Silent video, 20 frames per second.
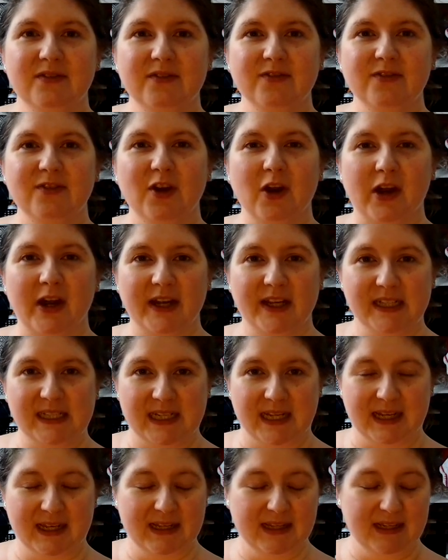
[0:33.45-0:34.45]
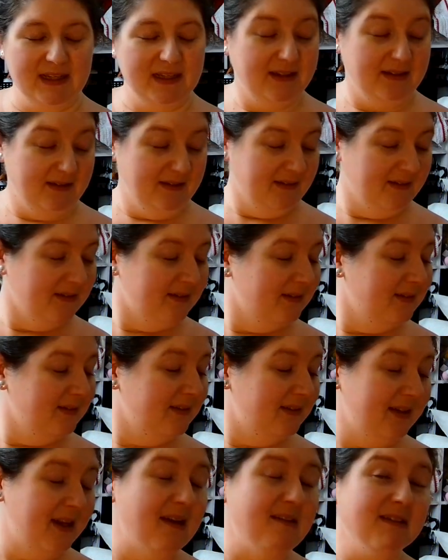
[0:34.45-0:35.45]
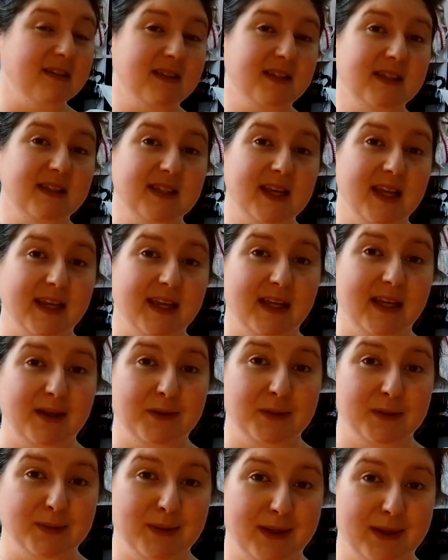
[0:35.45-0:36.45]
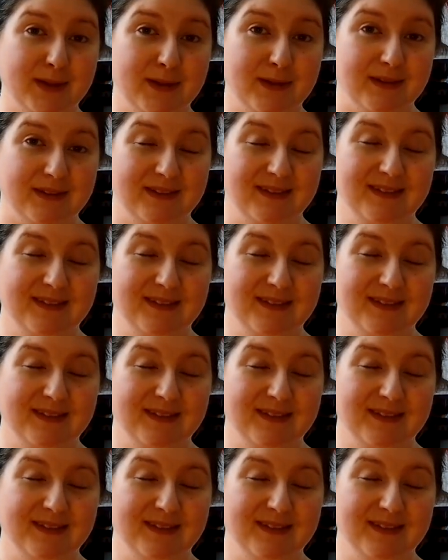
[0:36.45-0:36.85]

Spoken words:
Friday. Neris is saying hello as well.